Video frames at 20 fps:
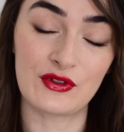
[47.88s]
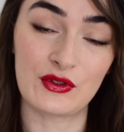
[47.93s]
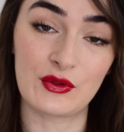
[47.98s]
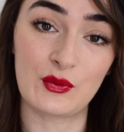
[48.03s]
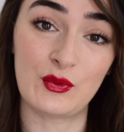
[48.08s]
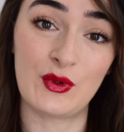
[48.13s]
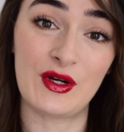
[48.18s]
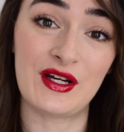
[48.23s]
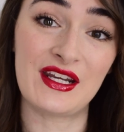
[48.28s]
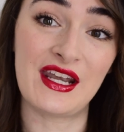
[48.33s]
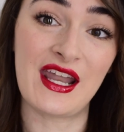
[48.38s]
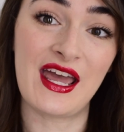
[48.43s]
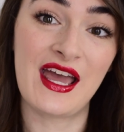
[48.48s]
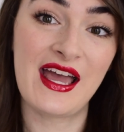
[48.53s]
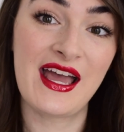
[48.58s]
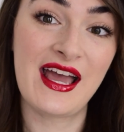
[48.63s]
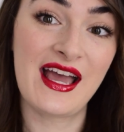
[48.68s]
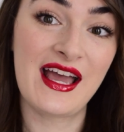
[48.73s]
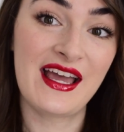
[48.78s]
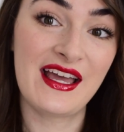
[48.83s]
for one
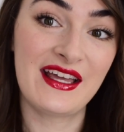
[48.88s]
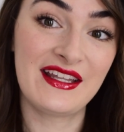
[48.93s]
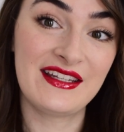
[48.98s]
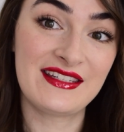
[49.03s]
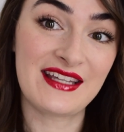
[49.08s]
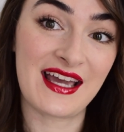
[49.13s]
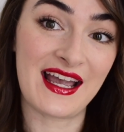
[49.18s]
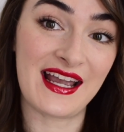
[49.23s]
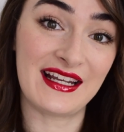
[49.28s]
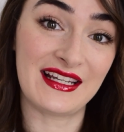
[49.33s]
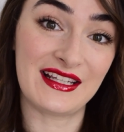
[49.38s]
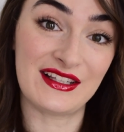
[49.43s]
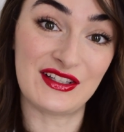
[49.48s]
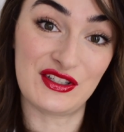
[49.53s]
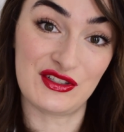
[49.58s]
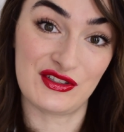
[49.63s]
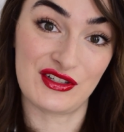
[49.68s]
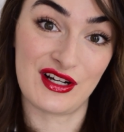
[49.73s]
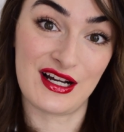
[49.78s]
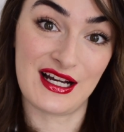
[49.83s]
tiny
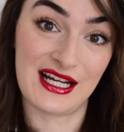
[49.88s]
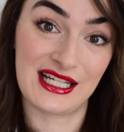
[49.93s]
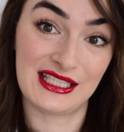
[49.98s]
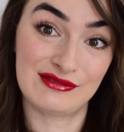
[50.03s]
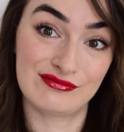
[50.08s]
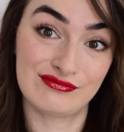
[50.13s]
little guy.